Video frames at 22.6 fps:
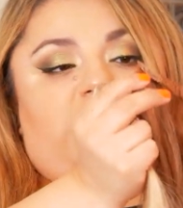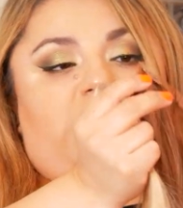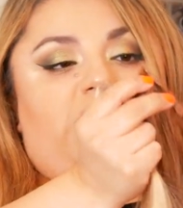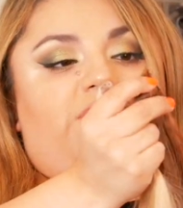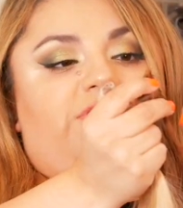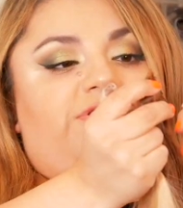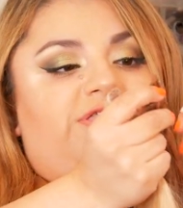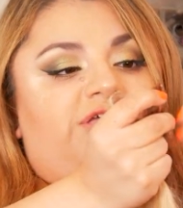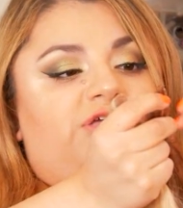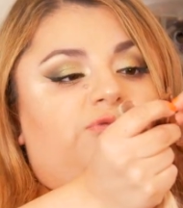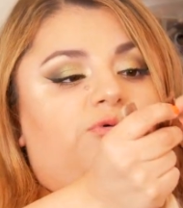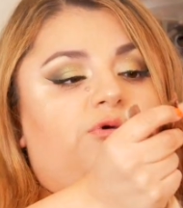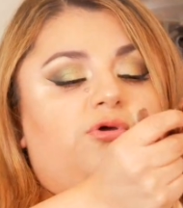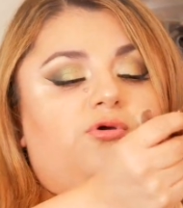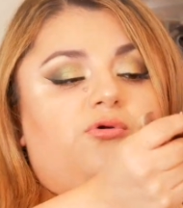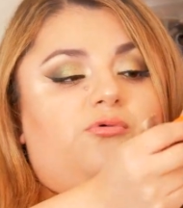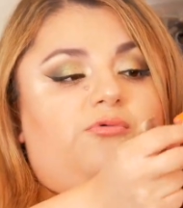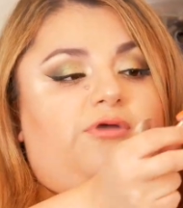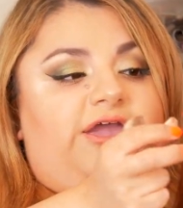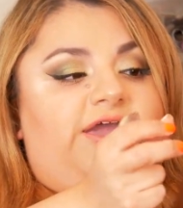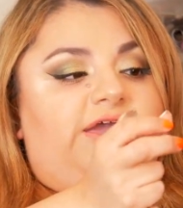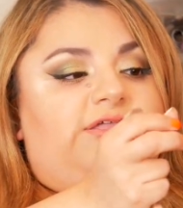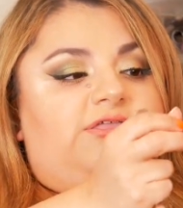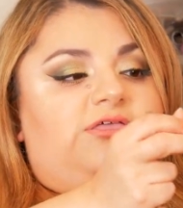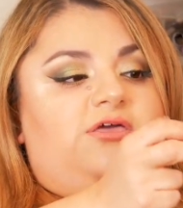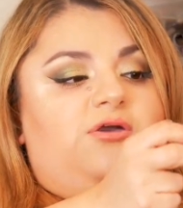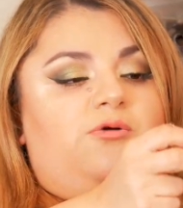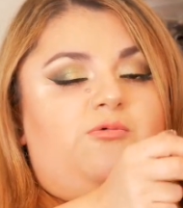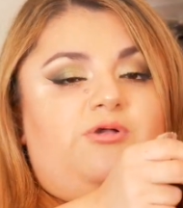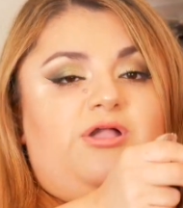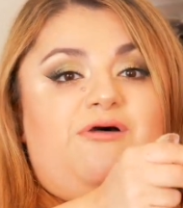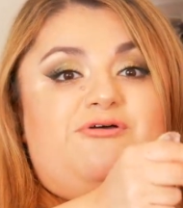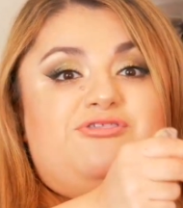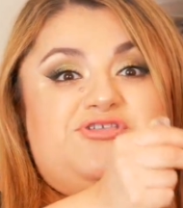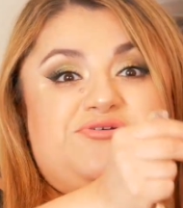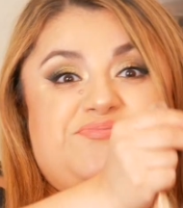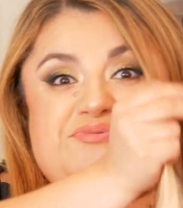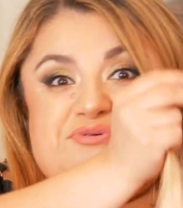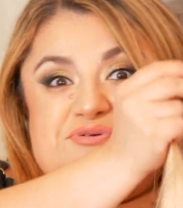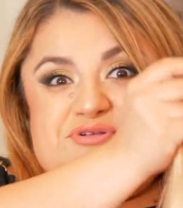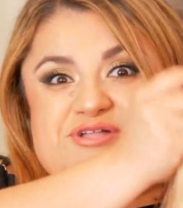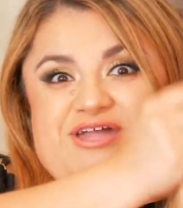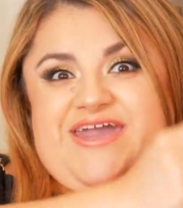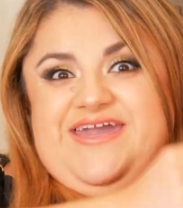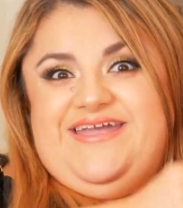So these were great when I
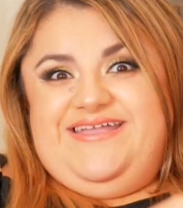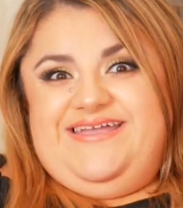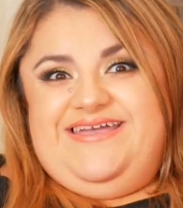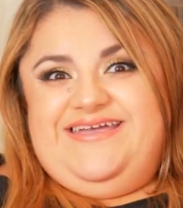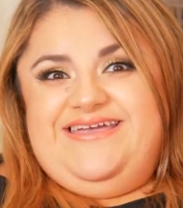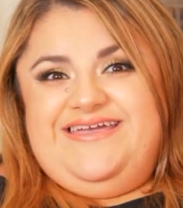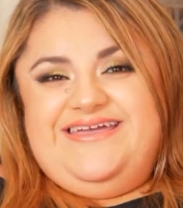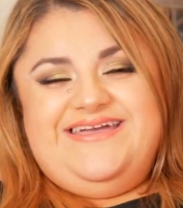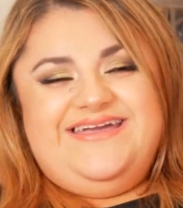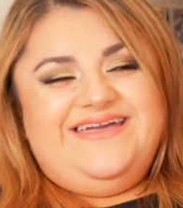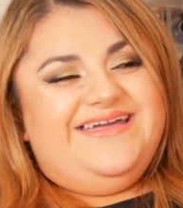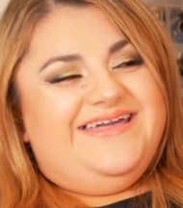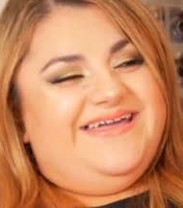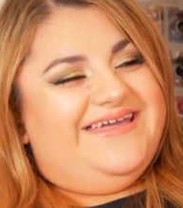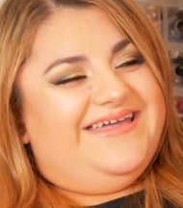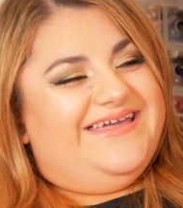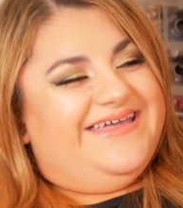was a brunette.